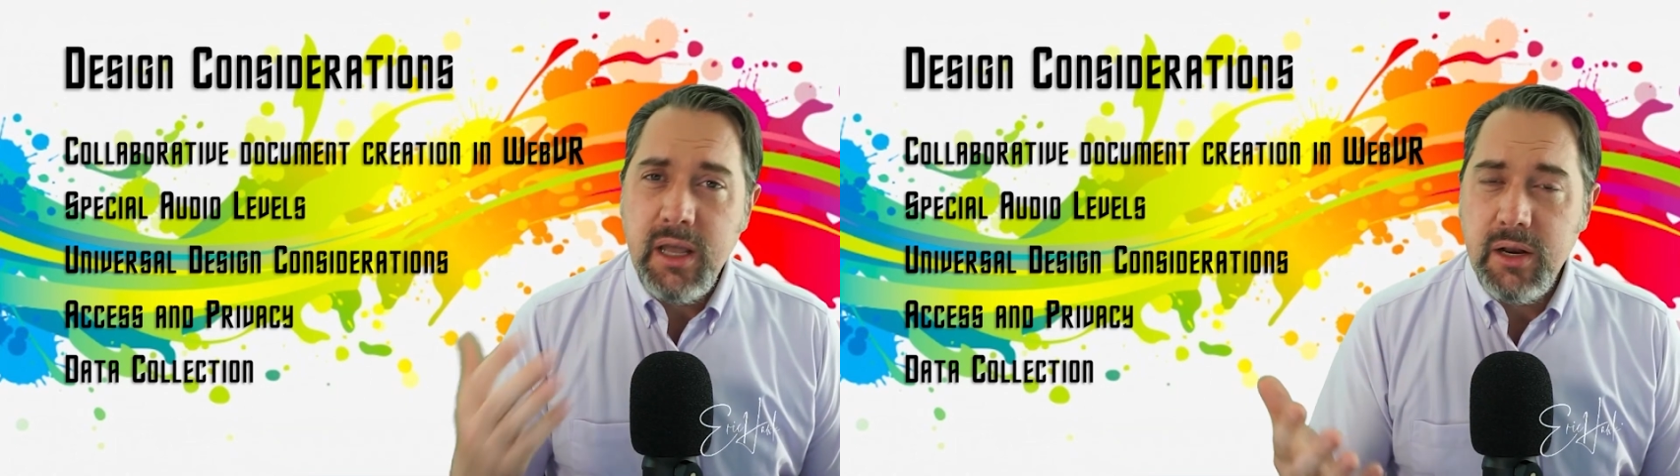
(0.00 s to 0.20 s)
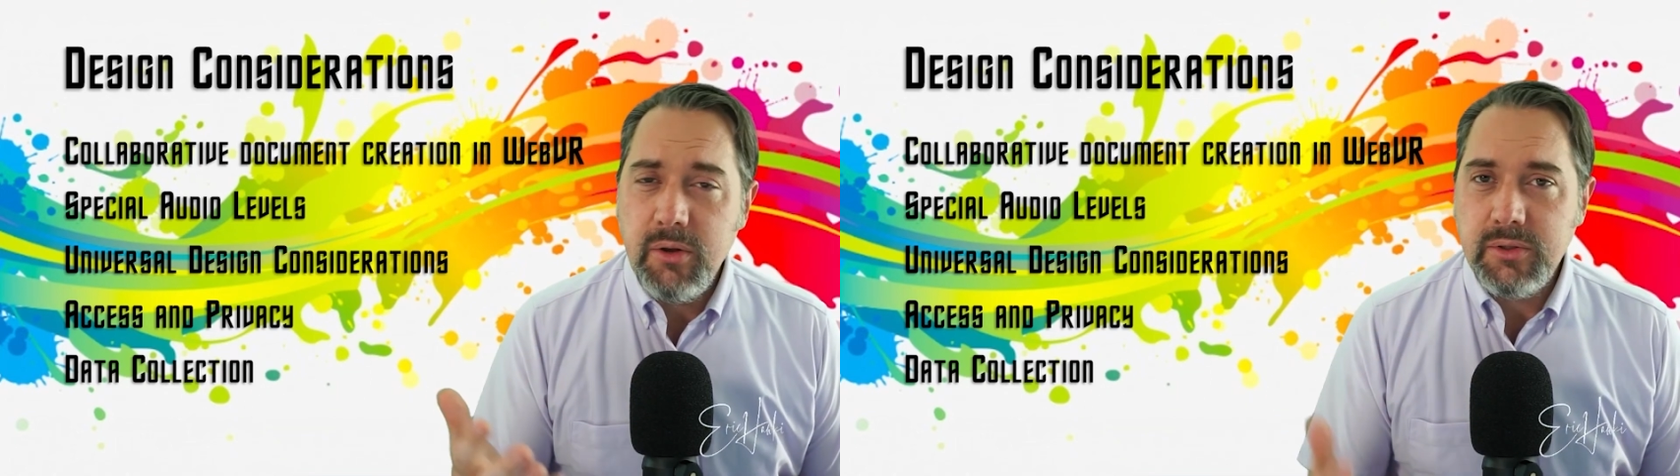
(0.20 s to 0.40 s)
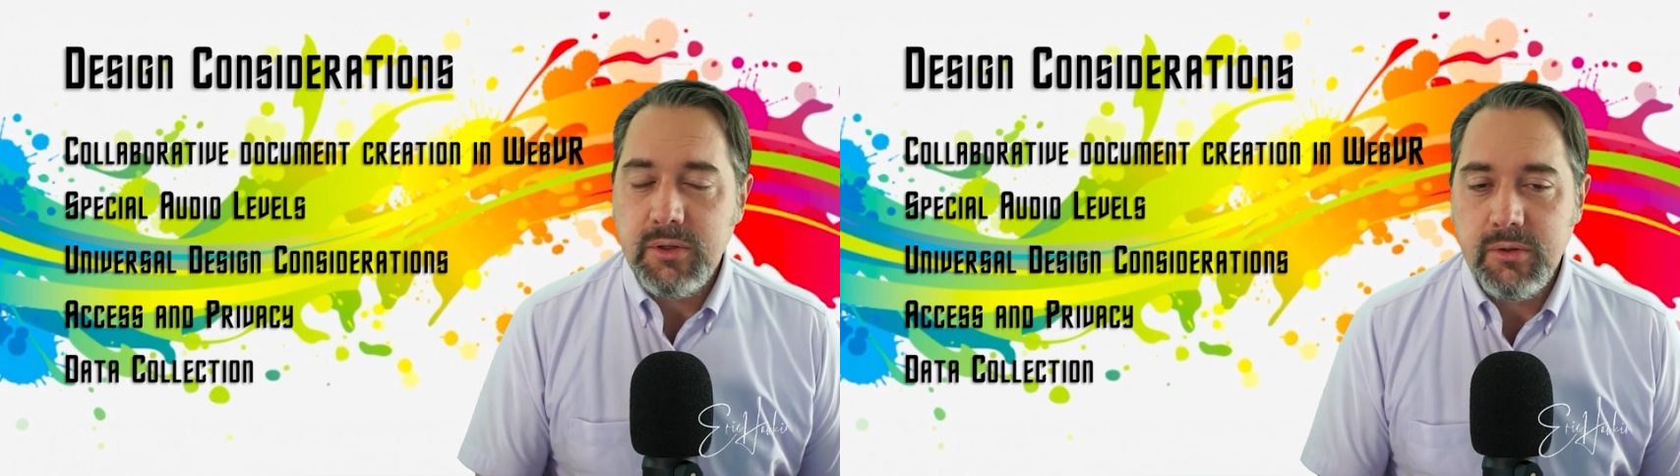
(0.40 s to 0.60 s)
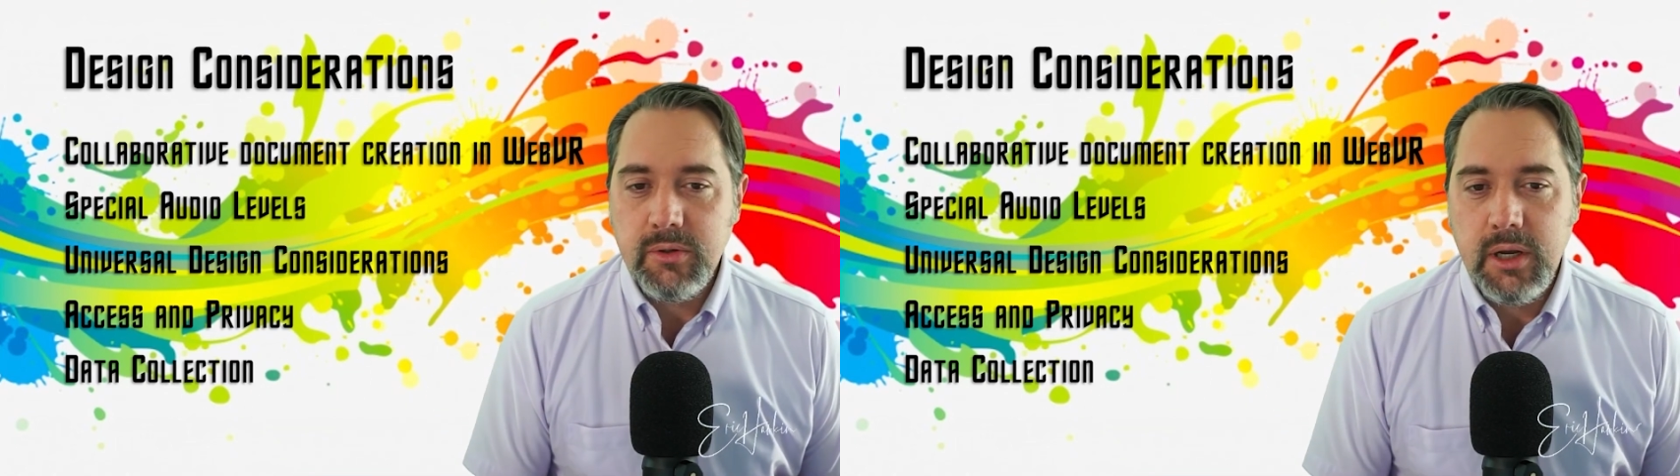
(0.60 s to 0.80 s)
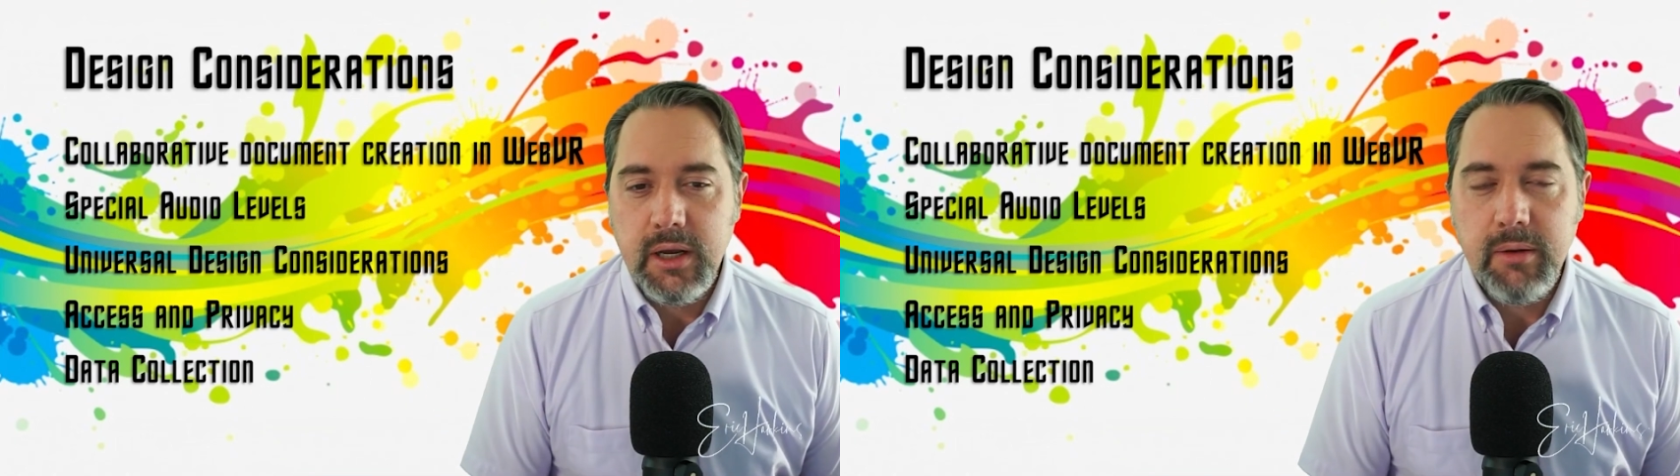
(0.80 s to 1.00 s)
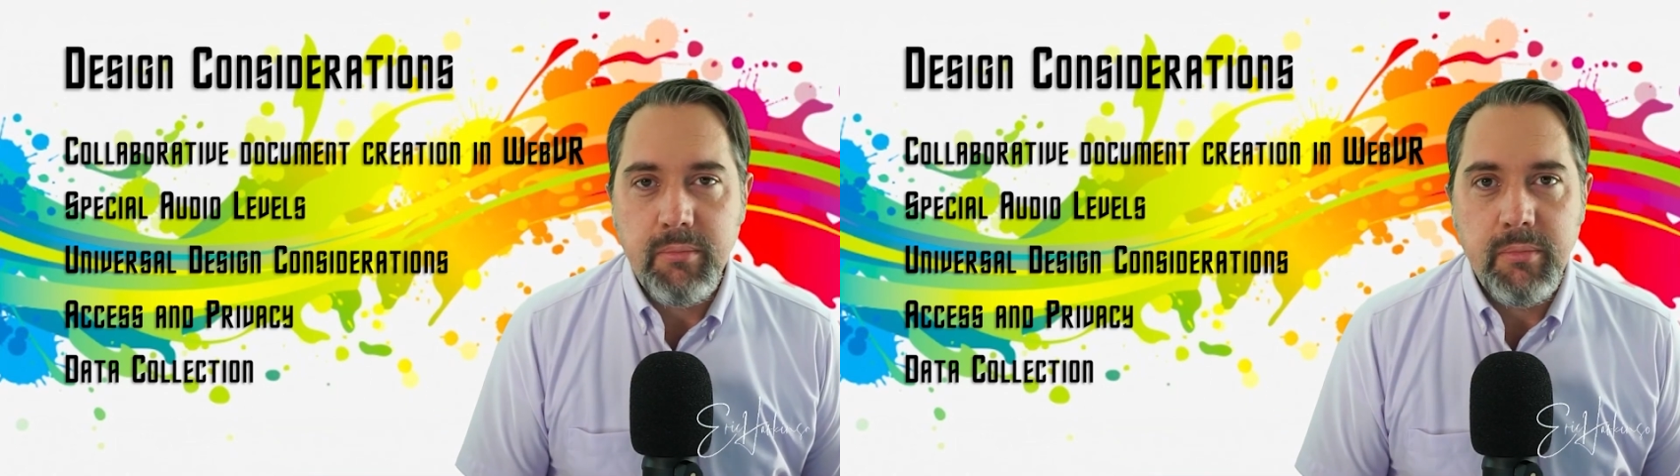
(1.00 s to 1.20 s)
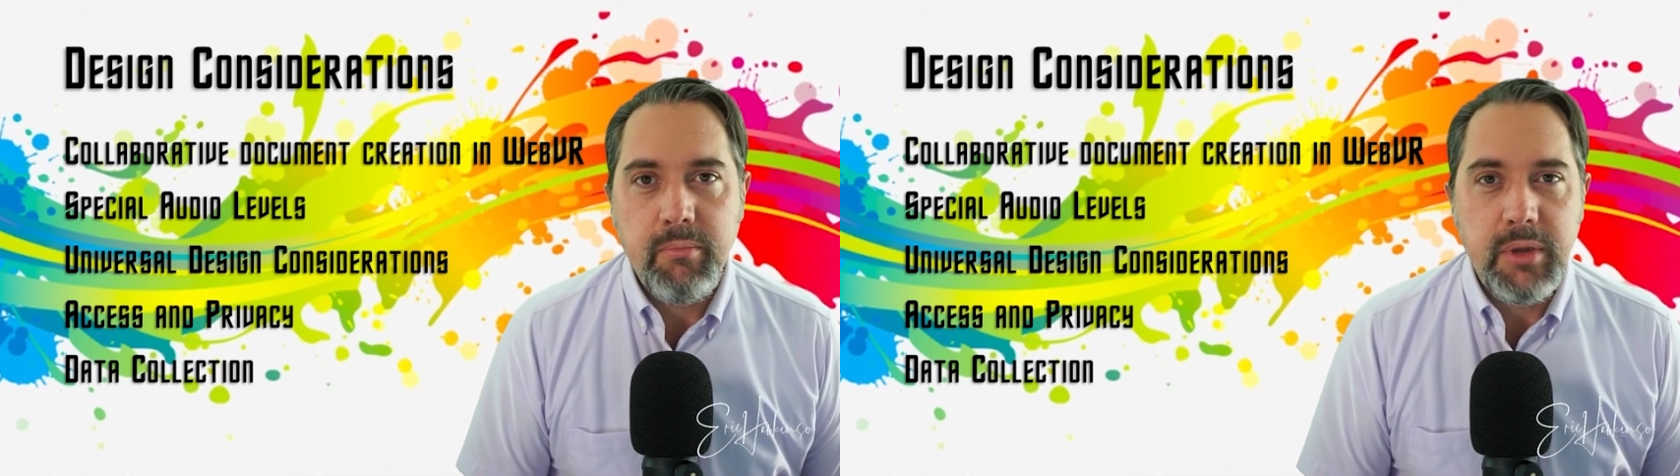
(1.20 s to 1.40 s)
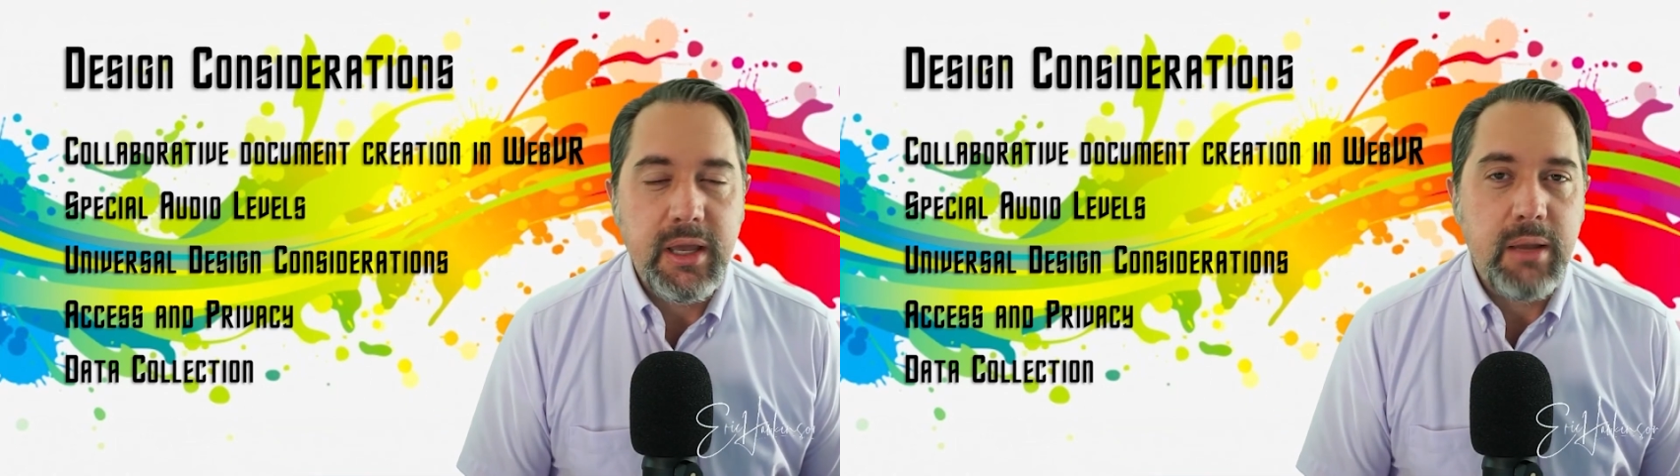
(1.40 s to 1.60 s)
and also
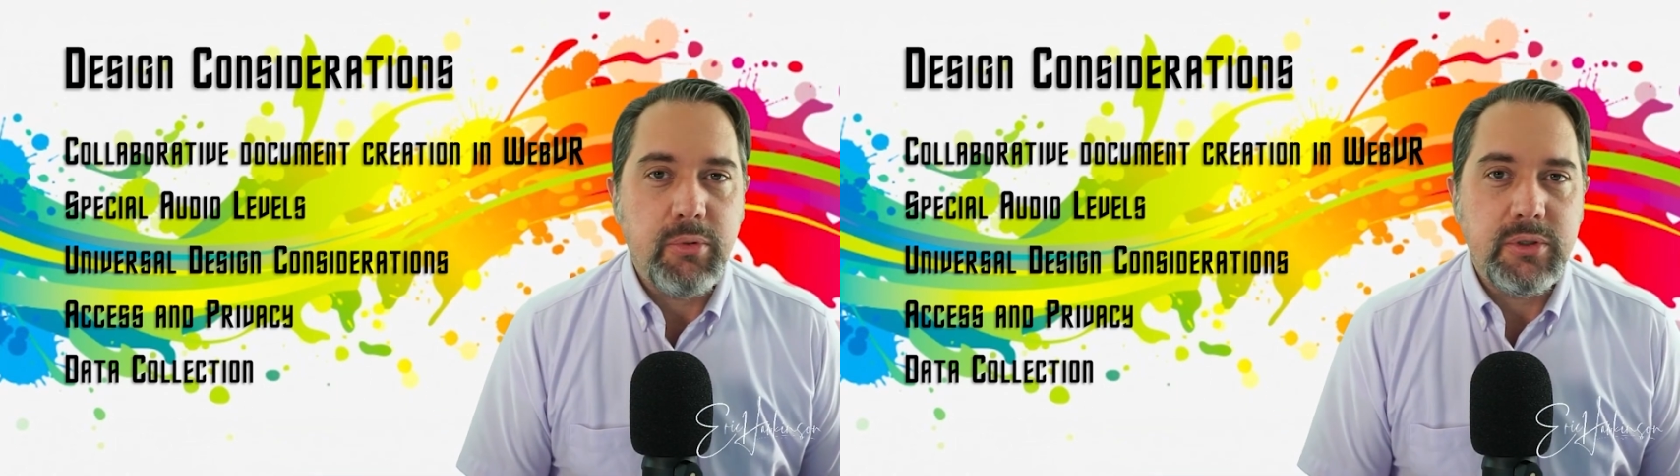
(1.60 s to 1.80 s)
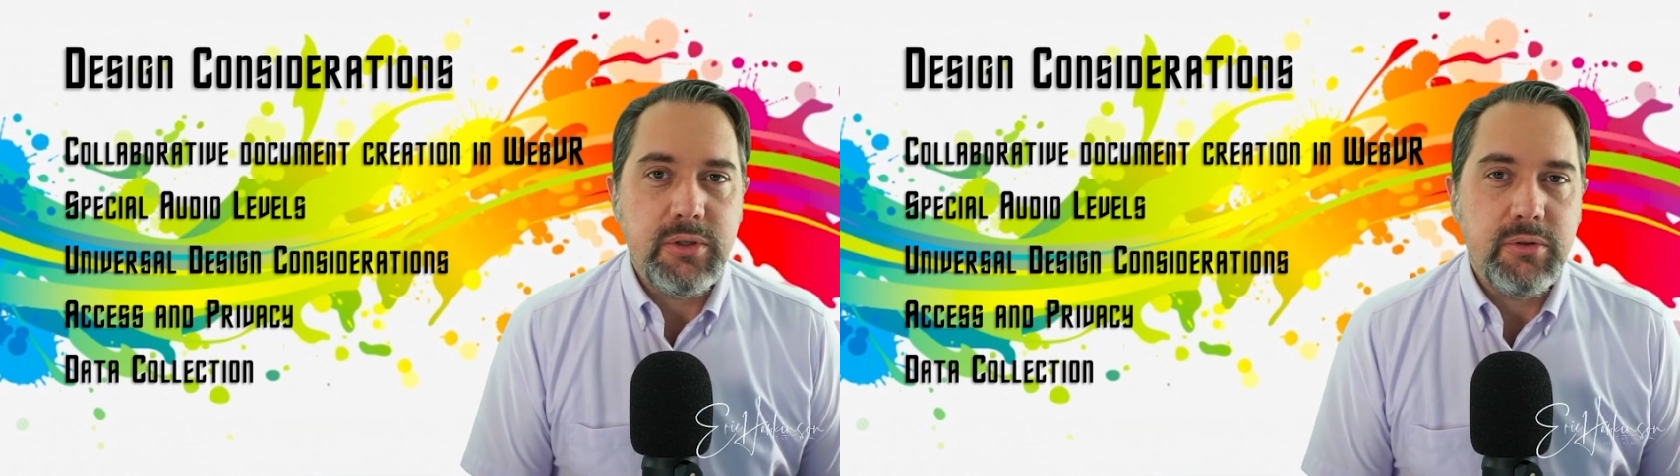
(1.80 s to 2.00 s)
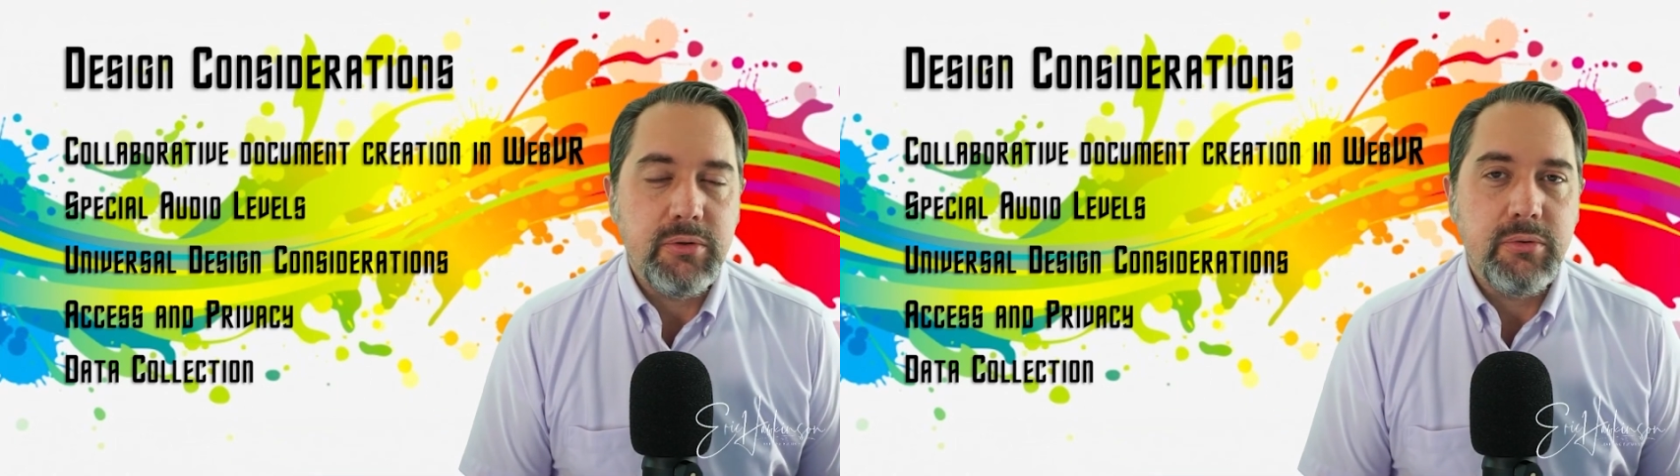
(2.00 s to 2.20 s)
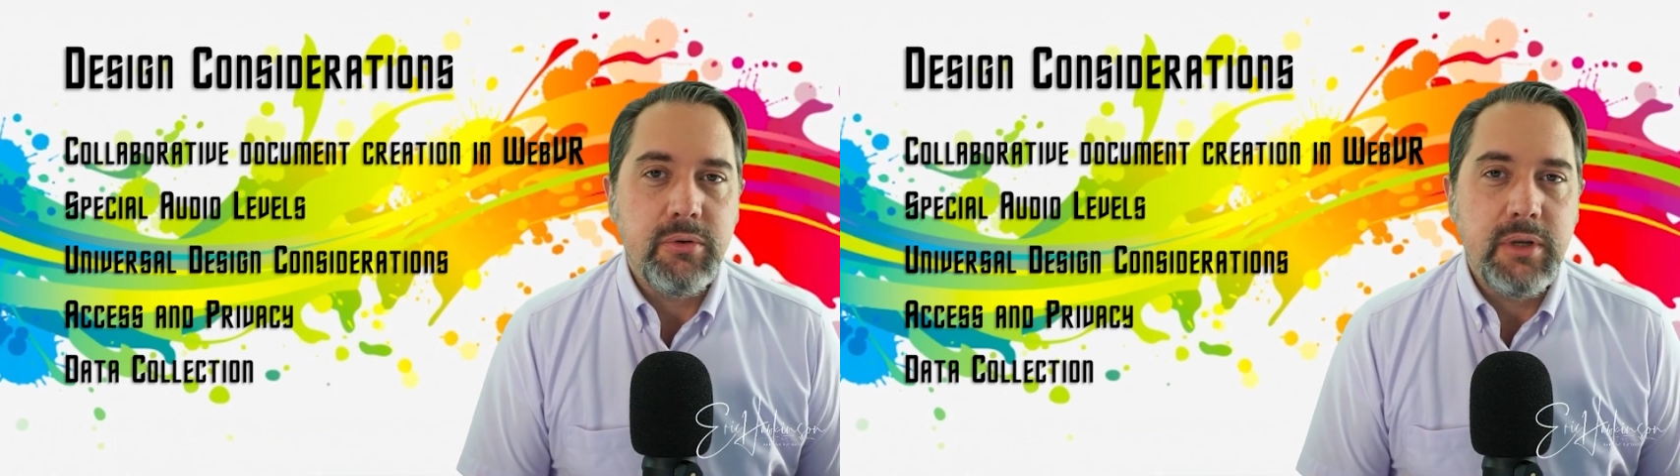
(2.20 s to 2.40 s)
being able to